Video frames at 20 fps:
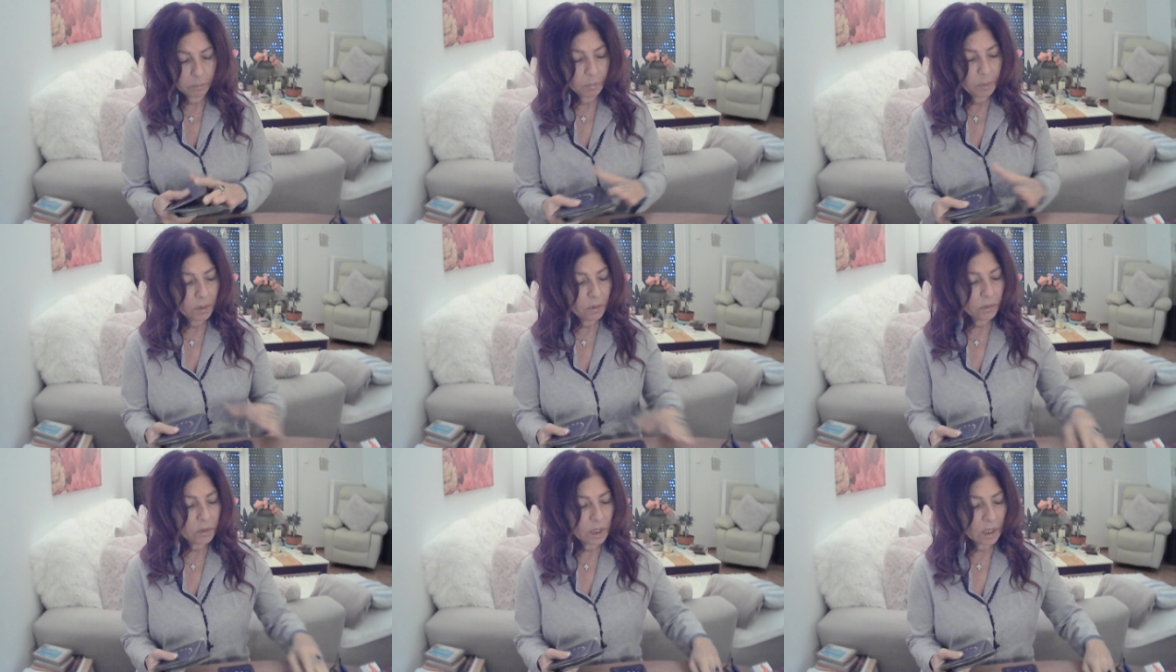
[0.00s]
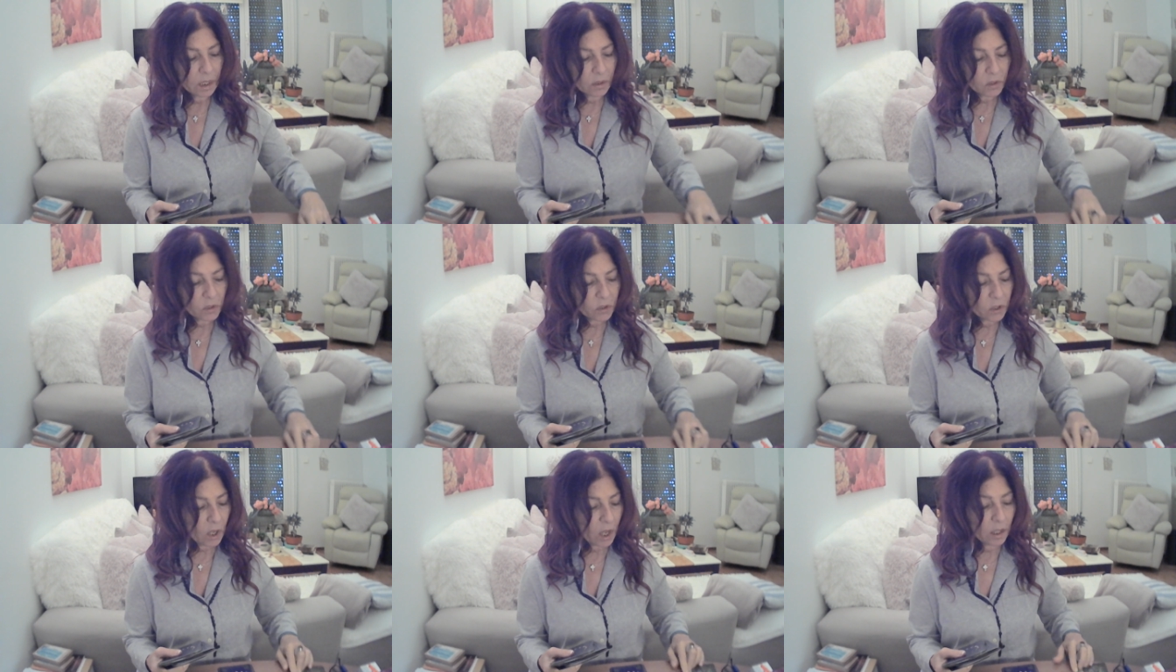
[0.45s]
building
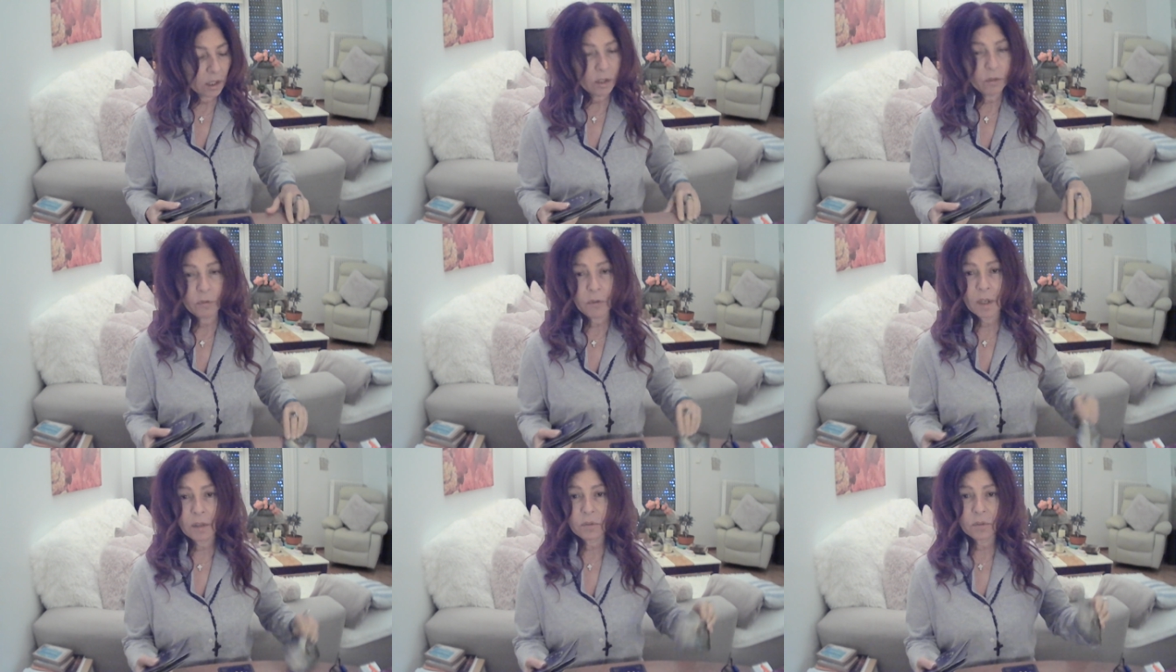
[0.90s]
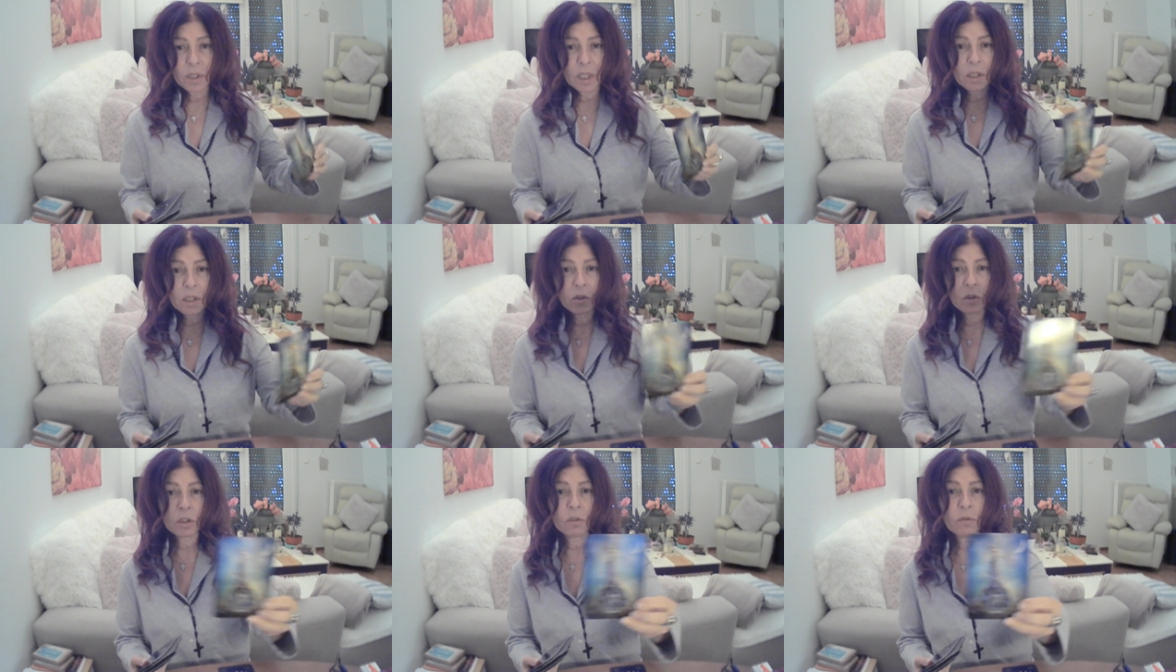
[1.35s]
a solid
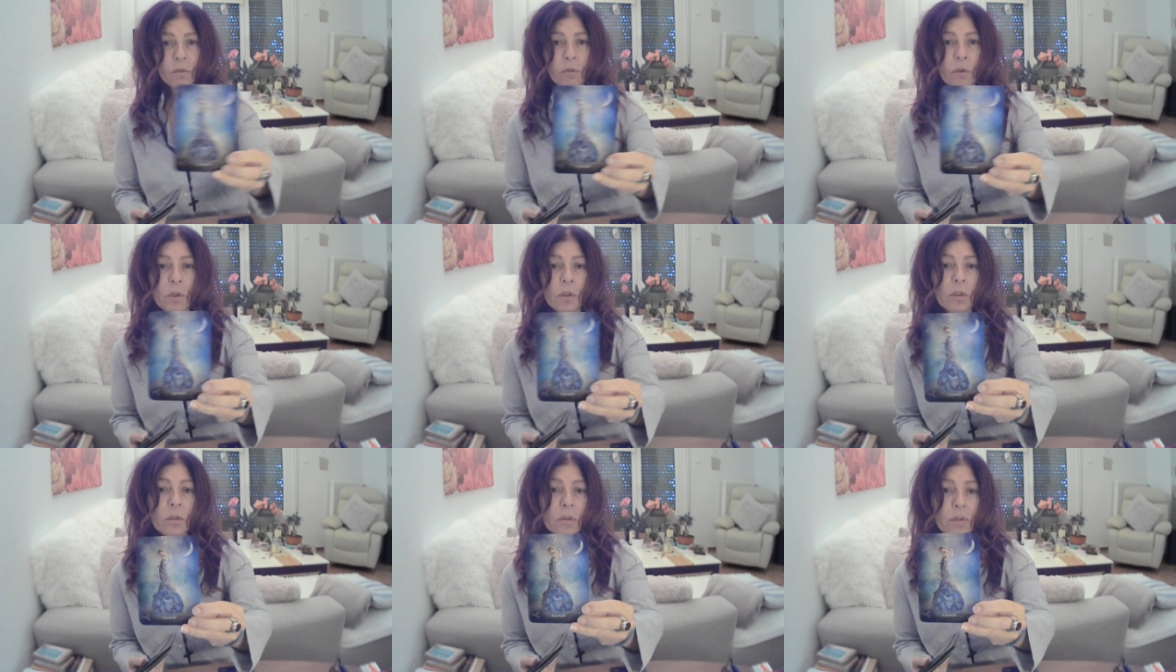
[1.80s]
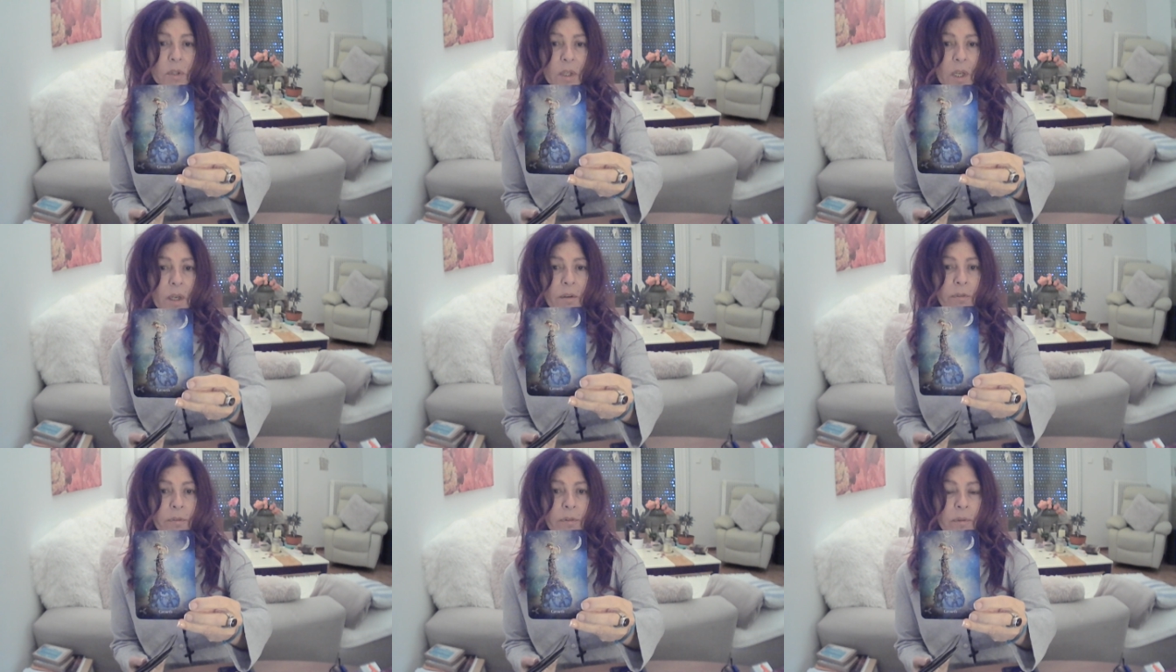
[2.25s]
foundation for
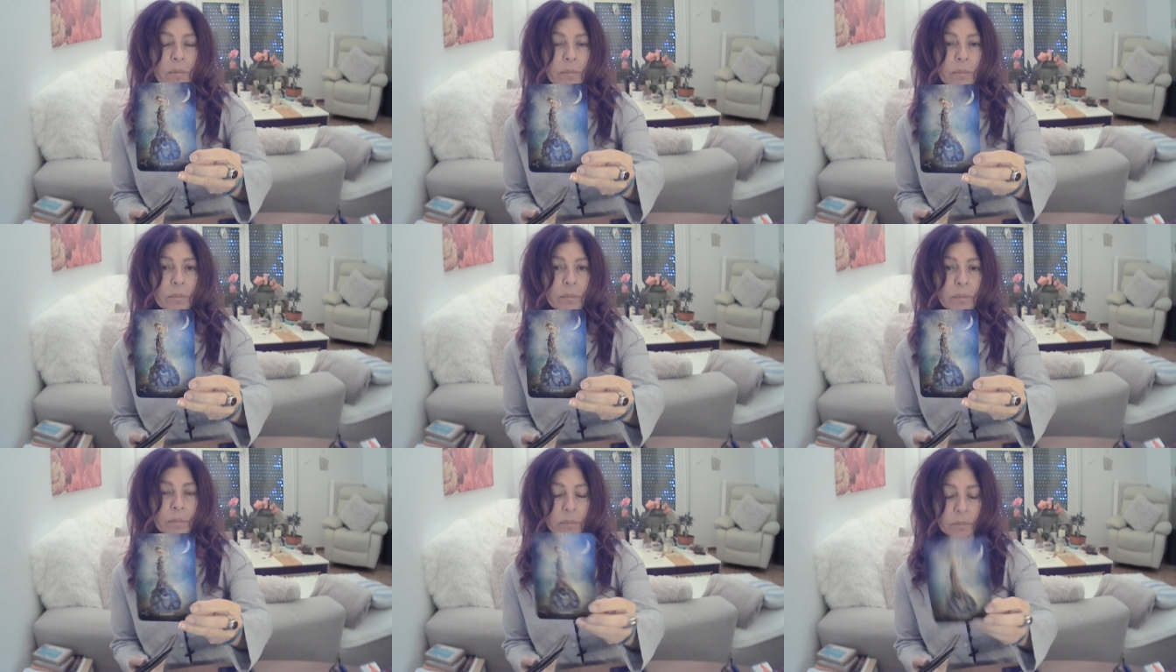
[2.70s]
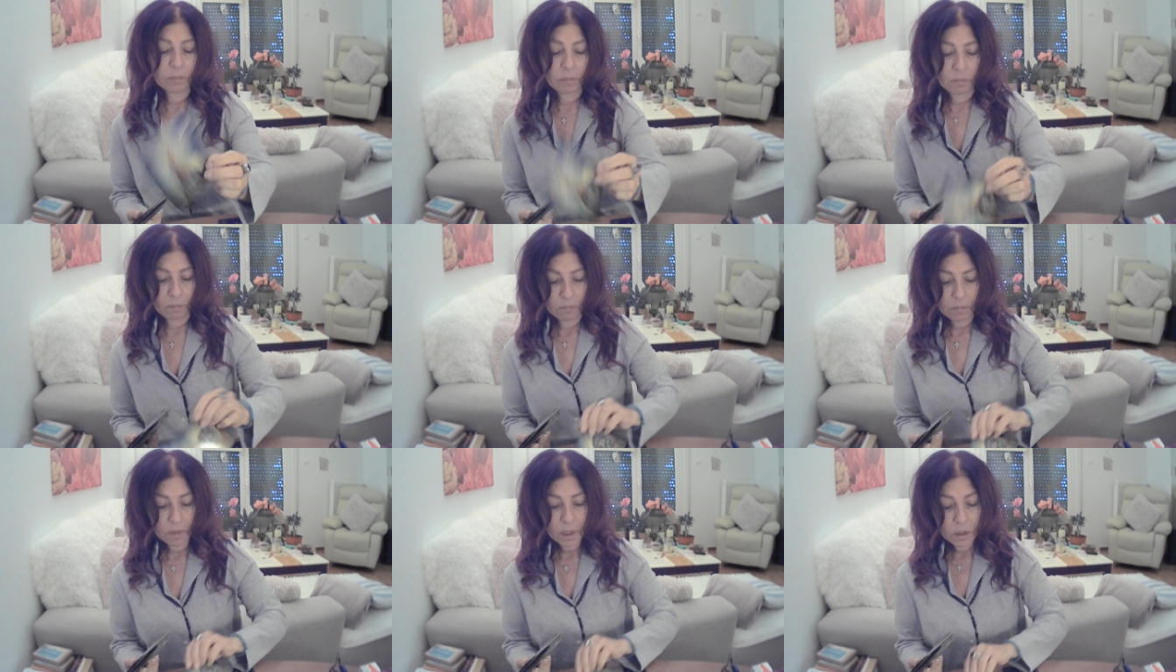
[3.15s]
yourself.
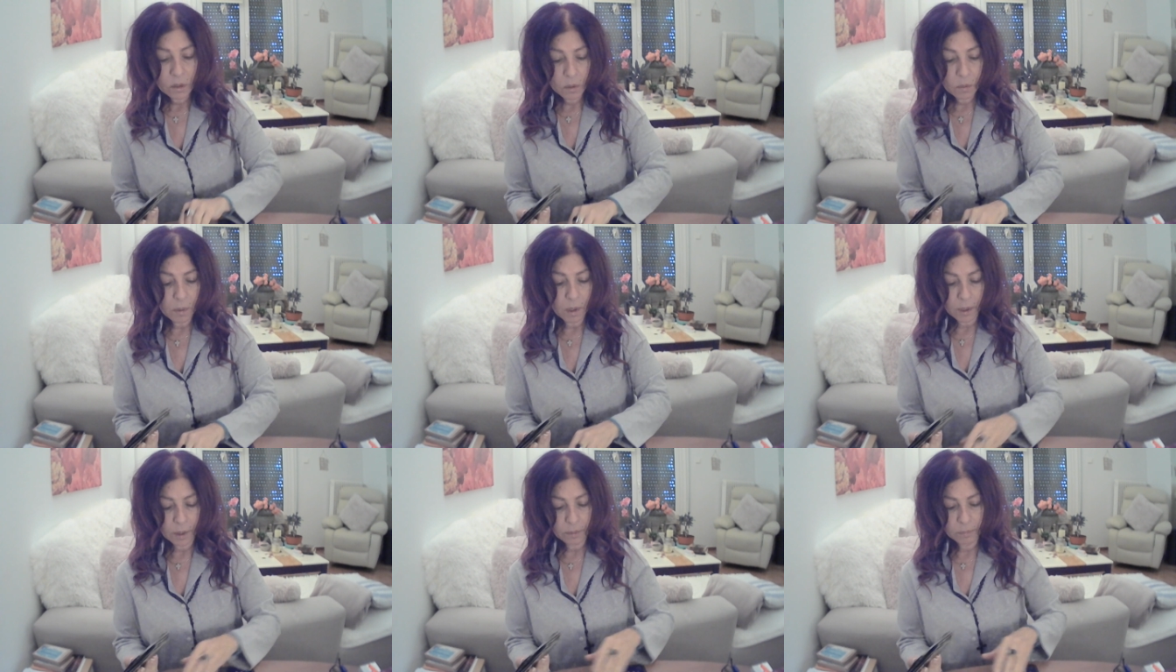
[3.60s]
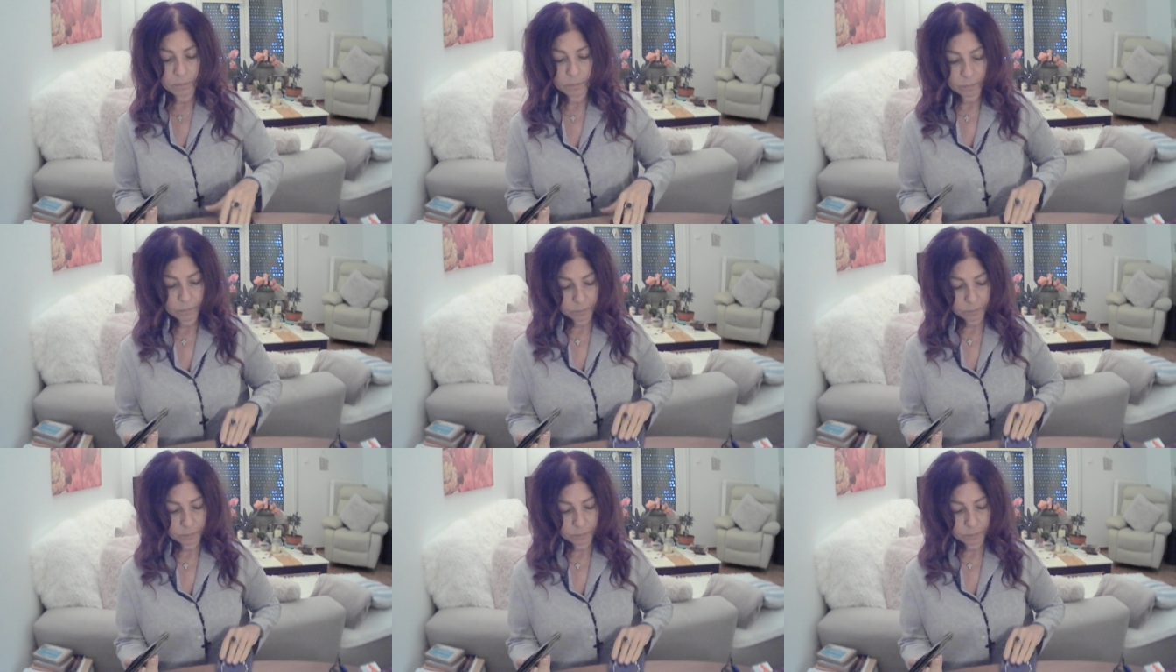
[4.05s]
You are.